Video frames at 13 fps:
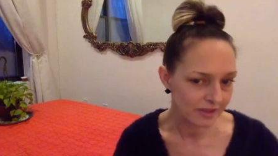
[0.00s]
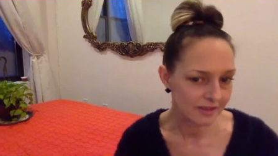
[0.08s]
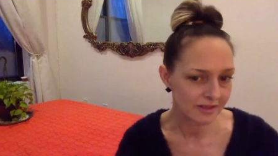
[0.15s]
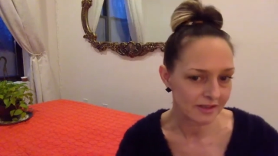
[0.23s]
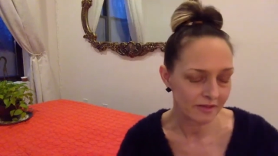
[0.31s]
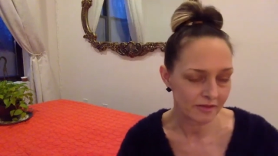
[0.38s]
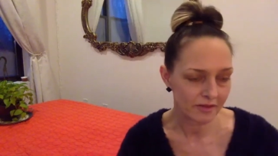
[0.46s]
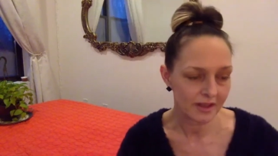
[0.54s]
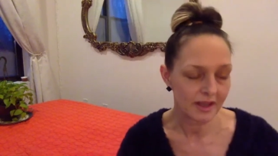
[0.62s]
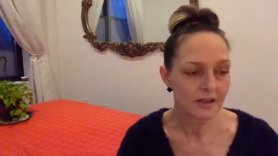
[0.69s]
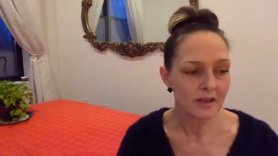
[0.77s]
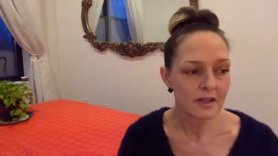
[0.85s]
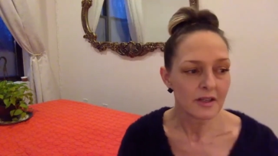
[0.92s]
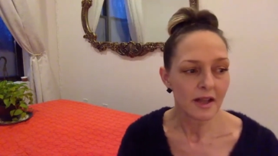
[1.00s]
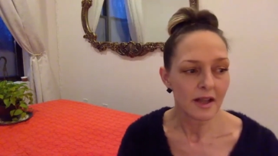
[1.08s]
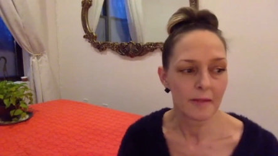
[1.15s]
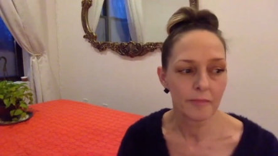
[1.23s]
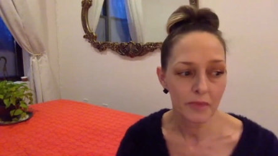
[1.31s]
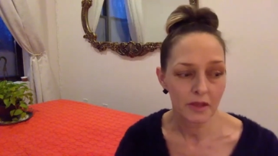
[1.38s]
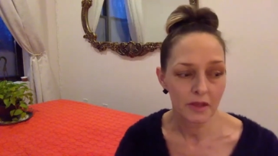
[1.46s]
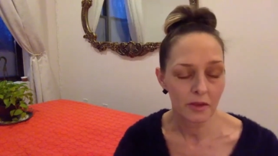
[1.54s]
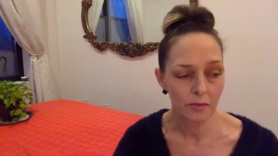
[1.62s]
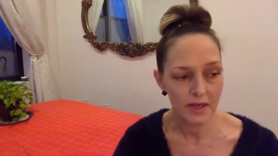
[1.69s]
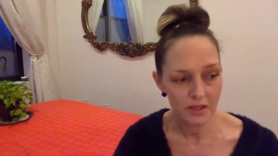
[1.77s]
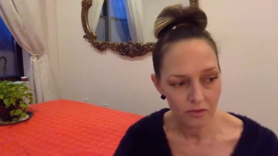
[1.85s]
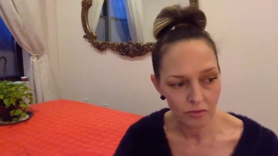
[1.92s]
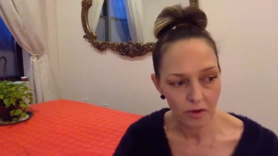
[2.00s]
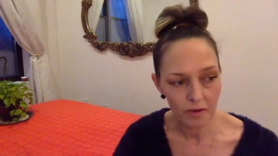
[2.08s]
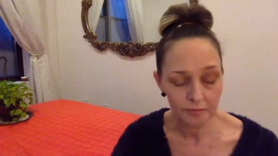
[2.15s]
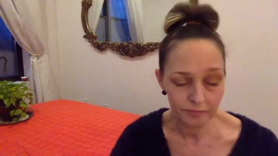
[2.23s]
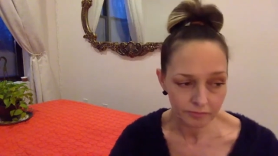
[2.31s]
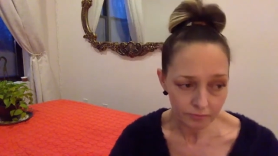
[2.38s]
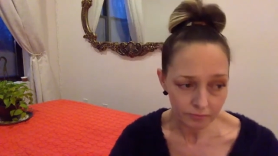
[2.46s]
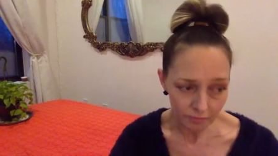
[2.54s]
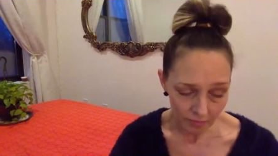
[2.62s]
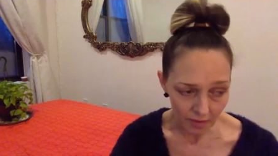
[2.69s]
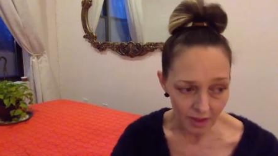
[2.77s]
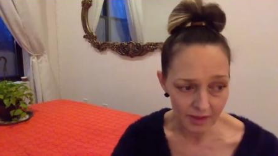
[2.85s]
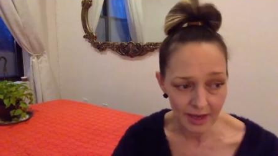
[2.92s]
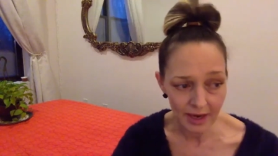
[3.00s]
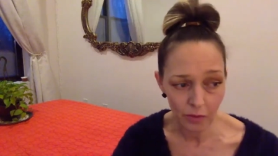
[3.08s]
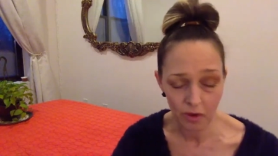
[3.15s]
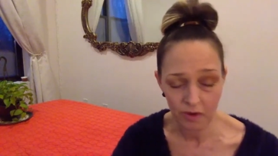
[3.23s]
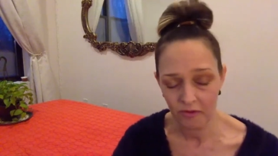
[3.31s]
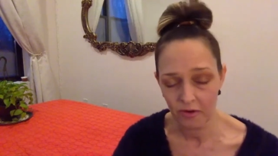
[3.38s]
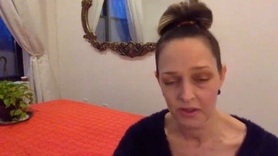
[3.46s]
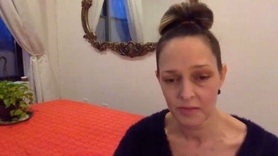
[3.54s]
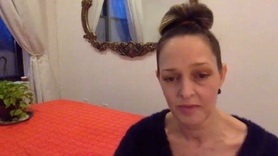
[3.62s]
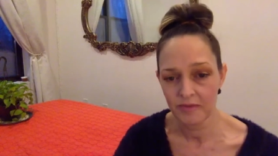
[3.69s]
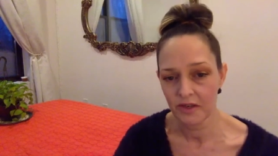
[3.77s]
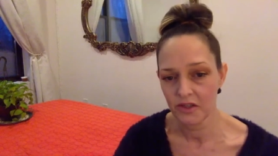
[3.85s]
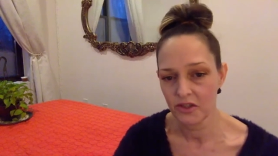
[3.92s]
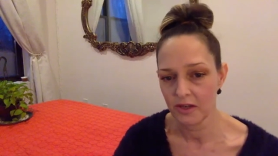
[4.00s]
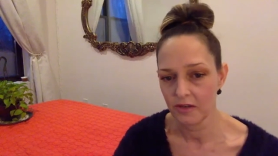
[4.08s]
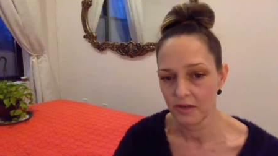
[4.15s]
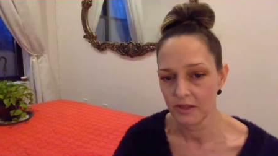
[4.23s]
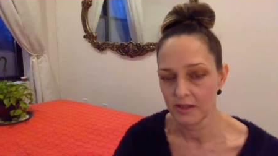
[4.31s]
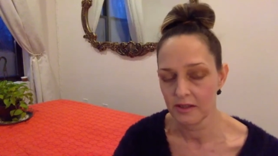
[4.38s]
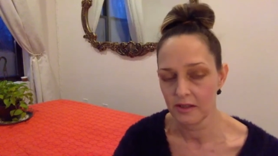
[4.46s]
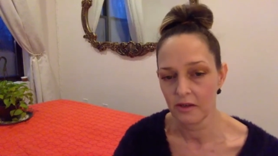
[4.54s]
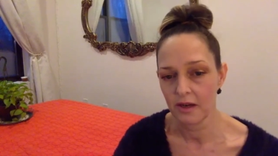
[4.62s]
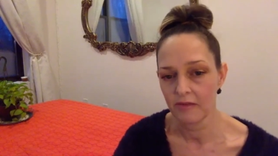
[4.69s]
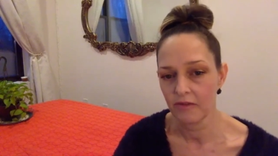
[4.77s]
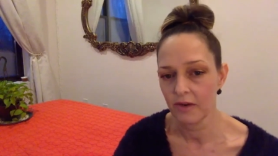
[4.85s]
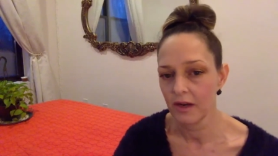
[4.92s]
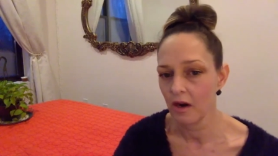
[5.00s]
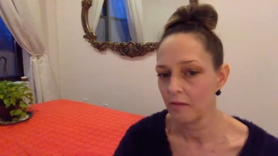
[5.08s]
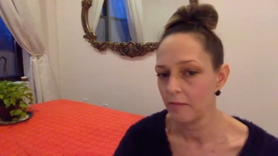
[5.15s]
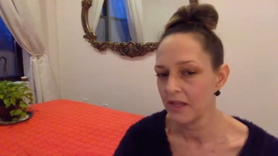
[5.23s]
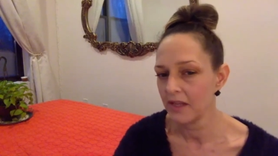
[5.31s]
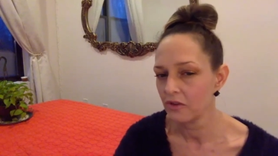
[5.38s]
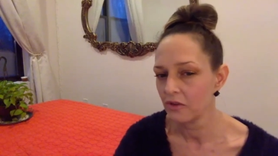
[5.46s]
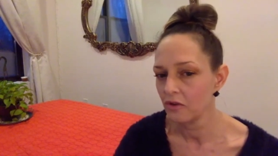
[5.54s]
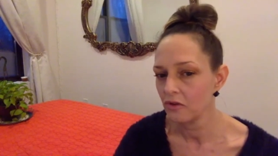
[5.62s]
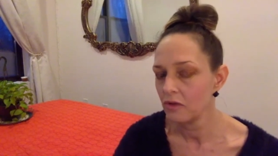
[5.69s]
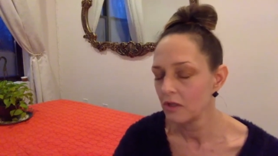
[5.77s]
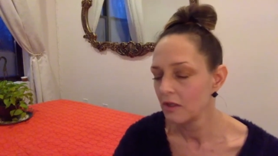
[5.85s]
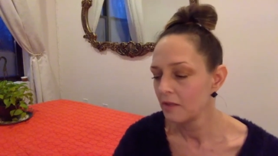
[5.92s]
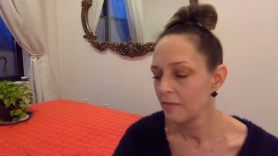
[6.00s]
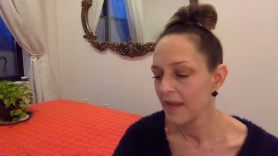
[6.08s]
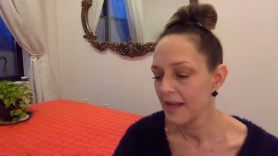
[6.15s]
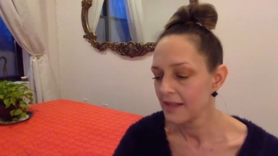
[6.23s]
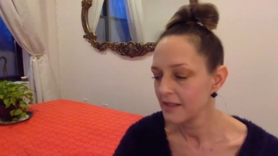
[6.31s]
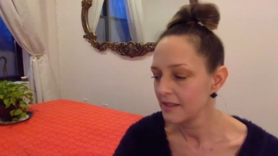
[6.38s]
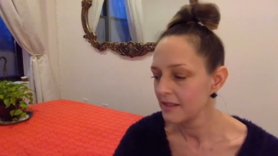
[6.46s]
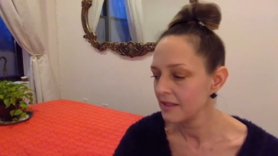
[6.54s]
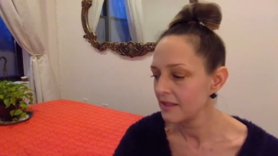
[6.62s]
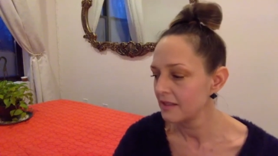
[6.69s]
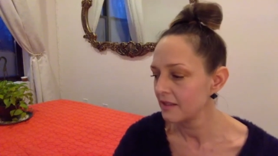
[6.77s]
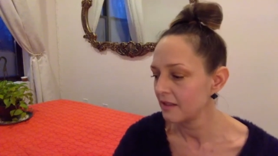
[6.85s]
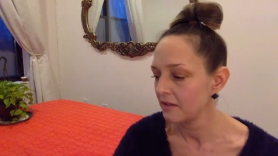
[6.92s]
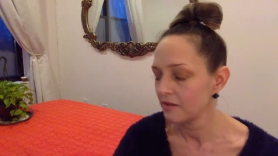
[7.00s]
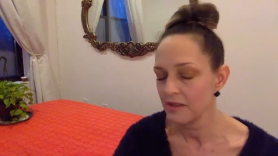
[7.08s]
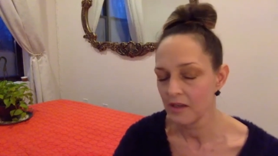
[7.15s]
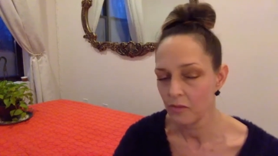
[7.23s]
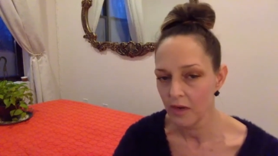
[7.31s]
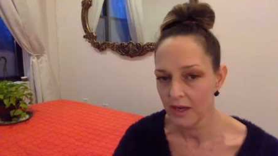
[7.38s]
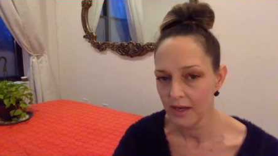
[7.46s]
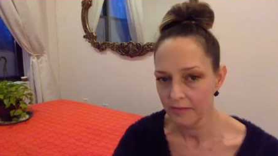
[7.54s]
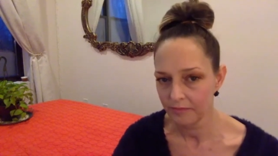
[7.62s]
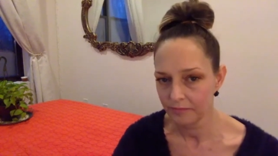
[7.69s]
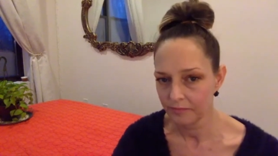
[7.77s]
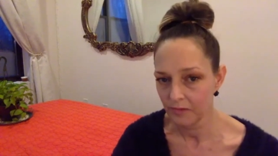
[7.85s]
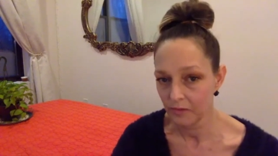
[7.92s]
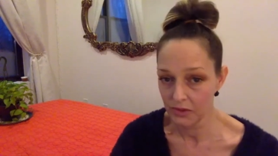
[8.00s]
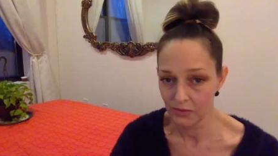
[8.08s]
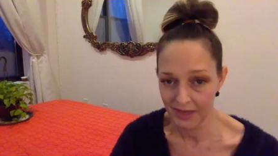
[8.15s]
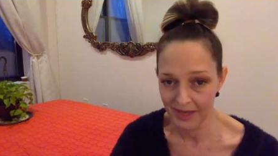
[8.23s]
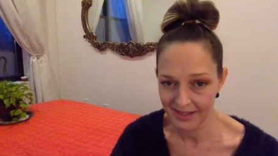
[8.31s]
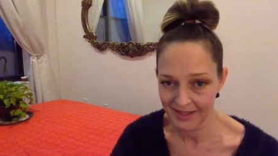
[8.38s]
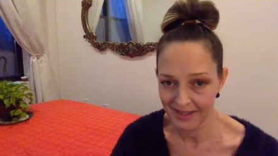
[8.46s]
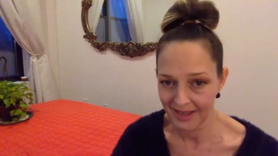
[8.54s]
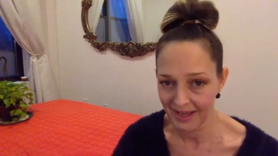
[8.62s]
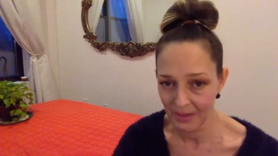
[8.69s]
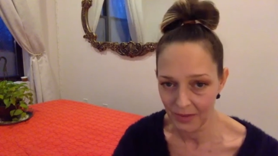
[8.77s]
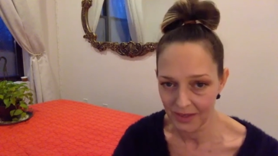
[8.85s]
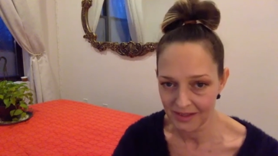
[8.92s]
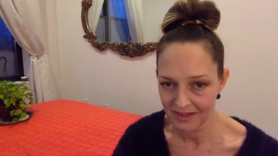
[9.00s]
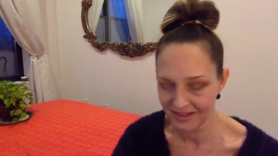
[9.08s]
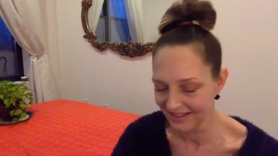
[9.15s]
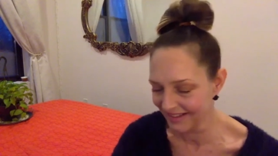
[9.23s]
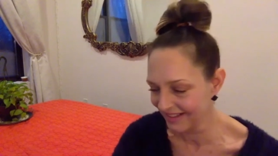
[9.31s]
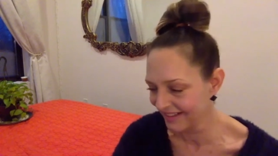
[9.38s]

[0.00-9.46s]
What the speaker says: and stuff like that. The restaurant that I work for has been very generous. They're covering our metro passes, our subway, which we can't take anyways, for